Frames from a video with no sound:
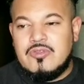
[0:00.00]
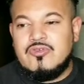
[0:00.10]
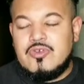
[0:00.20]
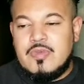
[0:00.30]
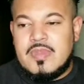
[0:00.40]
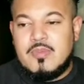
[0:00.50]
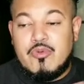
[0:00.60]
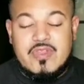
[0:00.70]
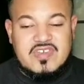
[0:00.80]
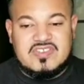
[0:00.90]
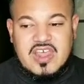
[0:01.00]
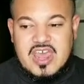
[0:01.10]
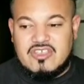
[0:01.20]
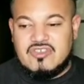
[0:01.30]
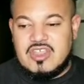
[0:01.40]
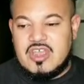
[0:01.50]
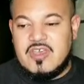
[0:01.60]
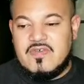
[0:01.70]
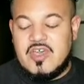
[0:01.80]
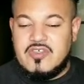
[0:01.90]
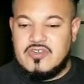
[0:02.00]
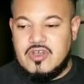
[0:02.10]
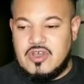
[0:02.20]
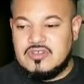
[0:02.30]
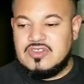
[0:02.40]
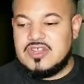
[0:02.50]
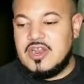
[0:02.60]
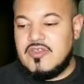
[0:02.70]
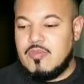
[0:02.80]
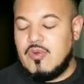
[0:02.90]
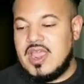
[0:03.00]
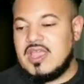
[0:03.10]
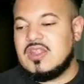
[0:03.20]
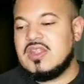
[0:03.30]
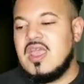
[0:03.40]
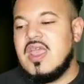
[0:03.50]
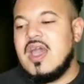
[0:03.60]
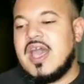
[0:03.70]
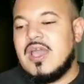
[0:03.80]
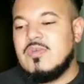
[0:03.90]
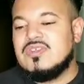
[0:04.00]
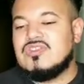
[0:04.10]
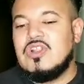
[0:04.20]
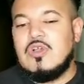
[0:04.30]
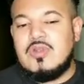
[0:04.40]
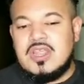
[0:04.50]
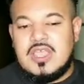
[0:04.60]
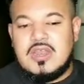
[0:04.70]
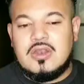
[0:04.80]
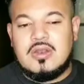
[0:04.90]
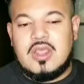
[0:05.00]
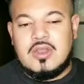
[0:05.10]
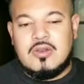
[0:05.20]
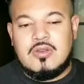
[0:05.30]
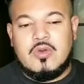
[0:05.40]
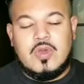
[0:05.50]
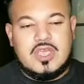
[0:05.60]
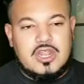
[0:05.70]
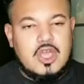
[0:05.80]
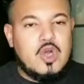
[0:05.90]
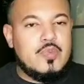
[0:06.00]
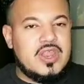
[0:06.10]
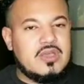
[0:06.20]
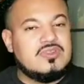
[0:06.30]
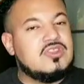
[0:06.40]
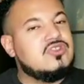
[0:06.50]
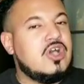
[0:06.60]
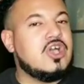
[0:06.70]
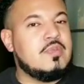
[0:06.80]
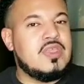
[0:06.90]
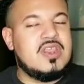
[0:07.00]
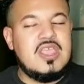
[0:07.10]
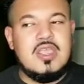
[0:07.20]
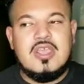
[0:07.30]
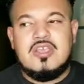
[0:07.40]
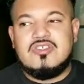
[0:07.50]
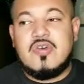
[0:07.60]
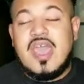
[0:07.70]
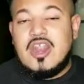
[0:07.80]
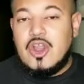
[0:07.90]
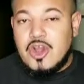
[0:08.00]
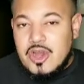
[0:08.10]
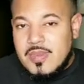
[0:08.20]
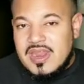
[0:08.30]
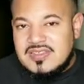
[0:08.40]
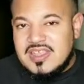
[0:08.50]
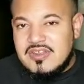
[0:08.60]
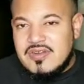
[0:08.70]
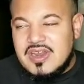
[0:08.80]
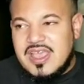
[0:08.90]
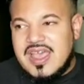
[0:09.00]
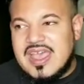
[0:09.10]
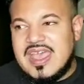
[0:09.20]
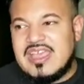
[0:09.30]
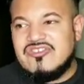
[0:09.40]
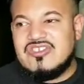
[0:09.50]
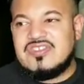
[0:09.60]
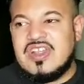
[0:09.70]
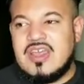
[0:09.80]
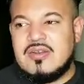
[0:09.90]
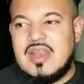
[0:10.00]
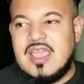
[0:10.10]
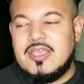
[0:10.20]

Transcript: Due to my previous collection of other dolls and other brands, I was slowly and quickly opening up to the doll community. So I had heard about Integrity. I had just not